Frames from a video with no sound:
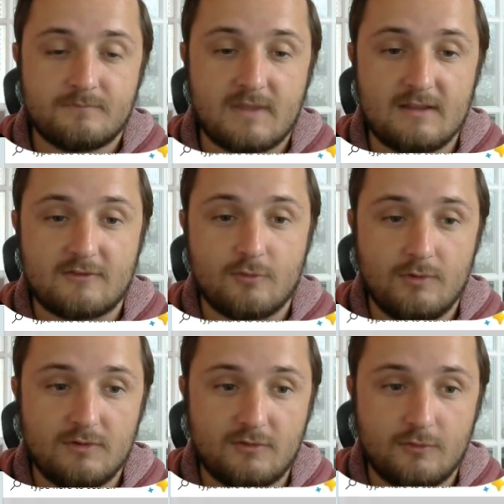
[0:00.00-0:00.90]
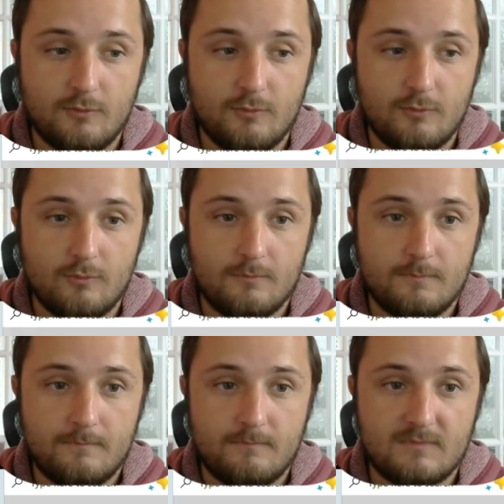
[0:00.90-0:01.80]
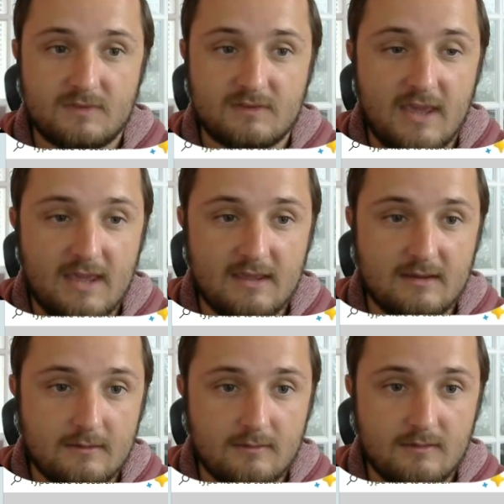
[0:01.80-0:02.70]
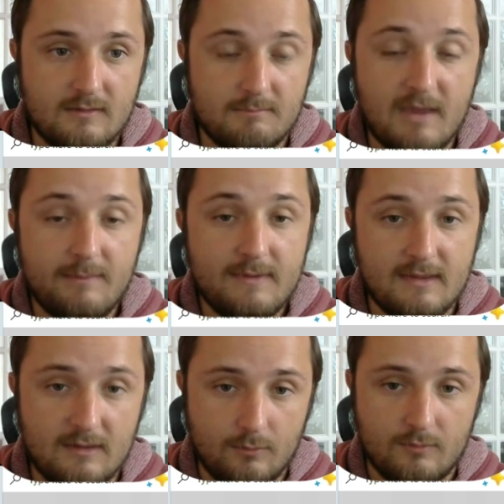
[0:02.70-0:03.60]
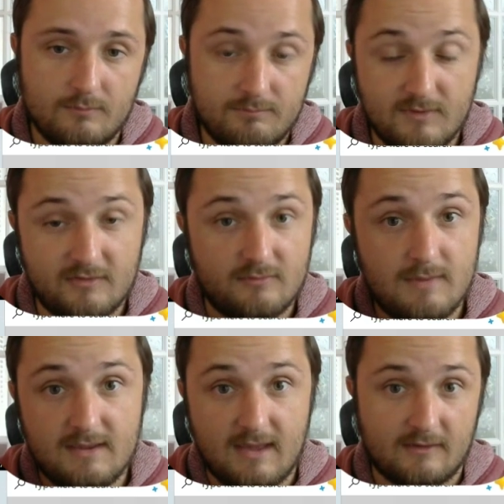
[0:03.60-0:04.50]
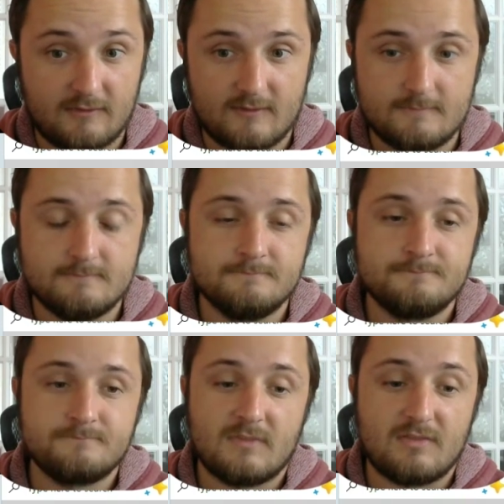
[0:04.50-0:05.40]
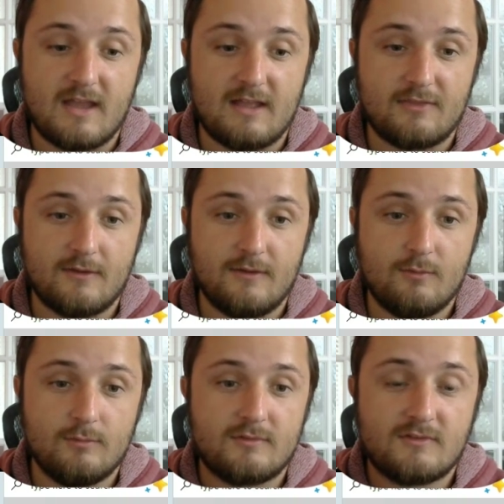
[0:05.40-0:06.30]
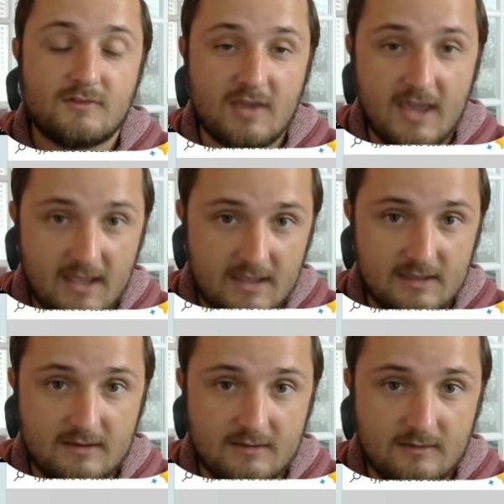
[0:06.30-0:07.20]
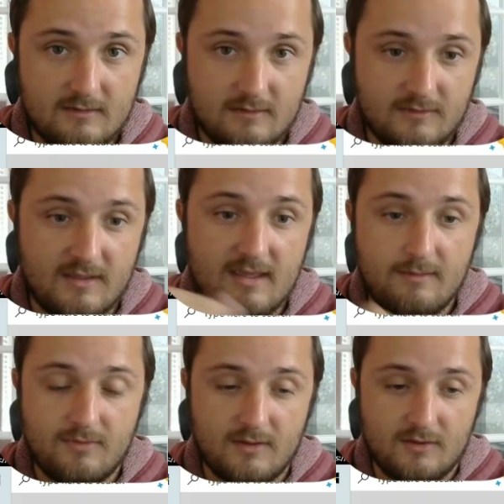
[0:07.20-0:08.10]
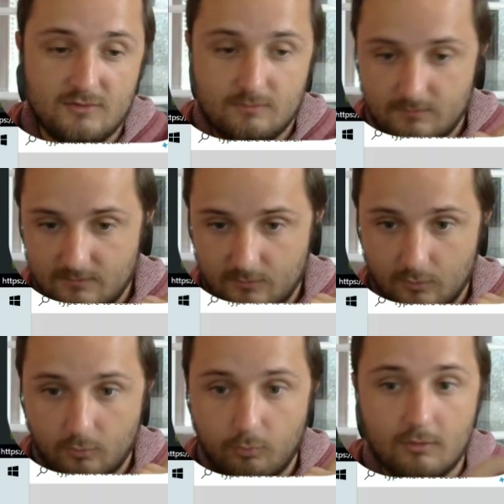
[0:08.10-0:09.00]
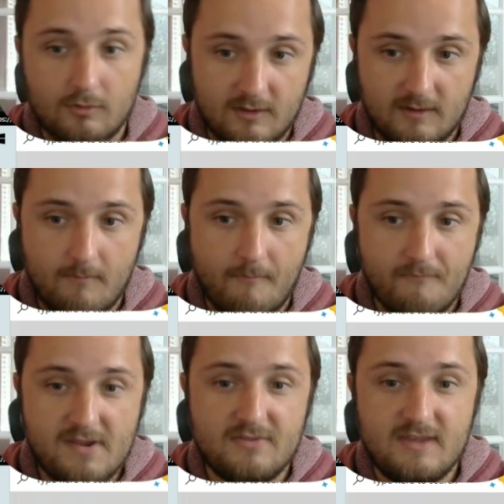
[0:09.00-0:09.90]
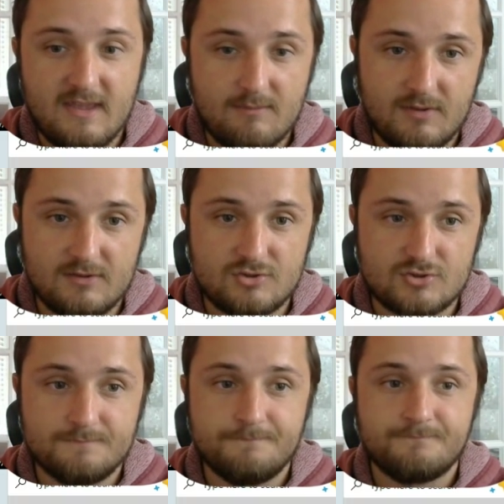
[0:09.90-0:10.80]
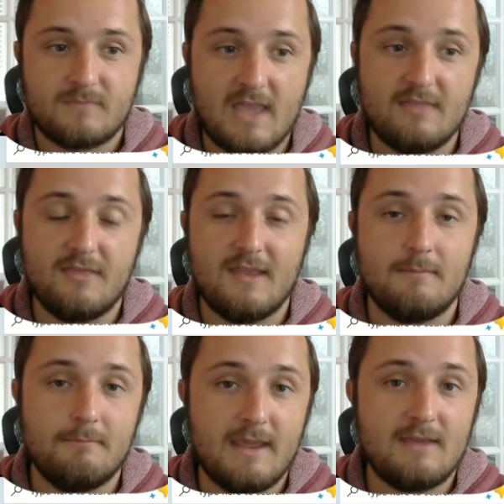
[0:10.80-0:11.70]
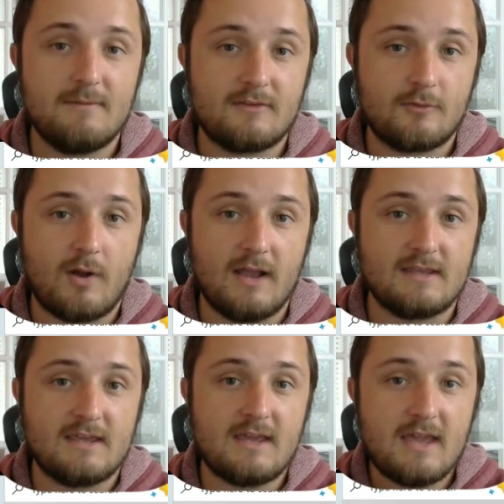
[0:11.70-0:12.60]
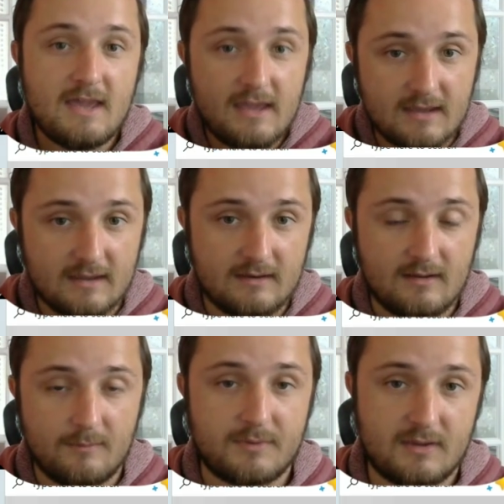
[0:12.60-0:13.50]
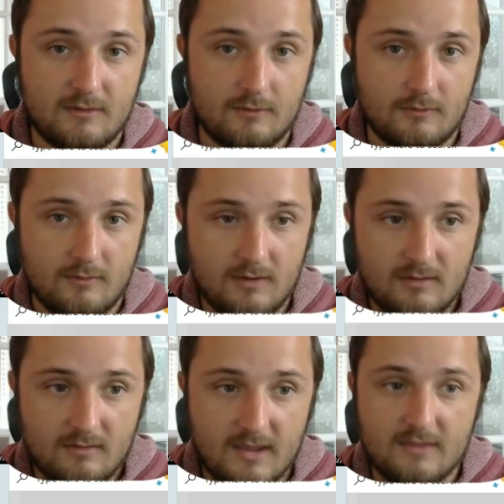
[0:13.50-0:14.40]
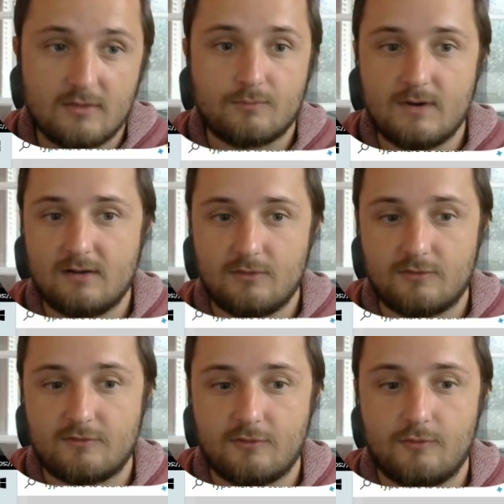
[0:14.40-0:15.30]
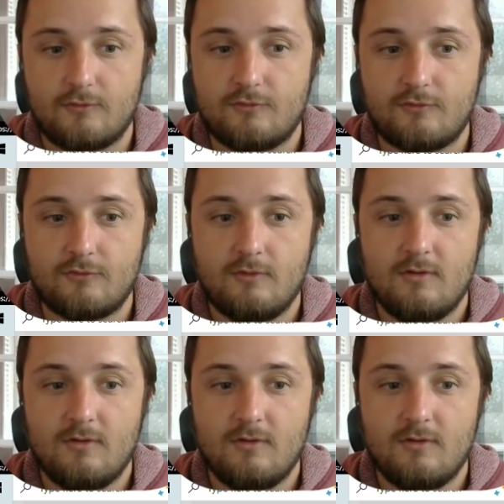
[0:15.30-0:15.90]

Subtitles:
it's going to take this is me guessing that it will take the wording in the image and then make it so I can appear in the regular search.